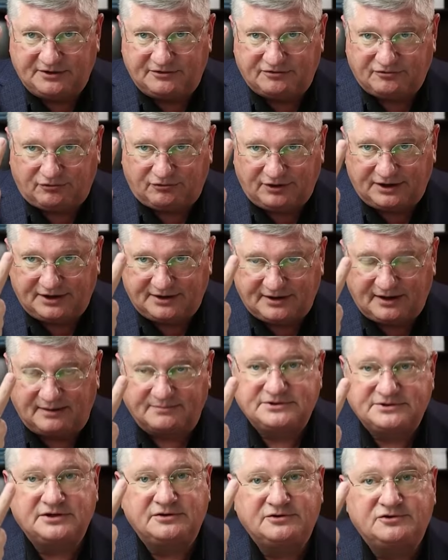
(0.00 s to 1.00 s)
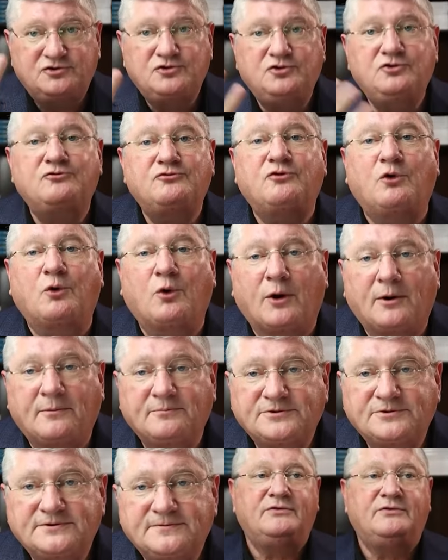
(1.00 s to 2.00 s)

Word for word: B3 comes in two forms.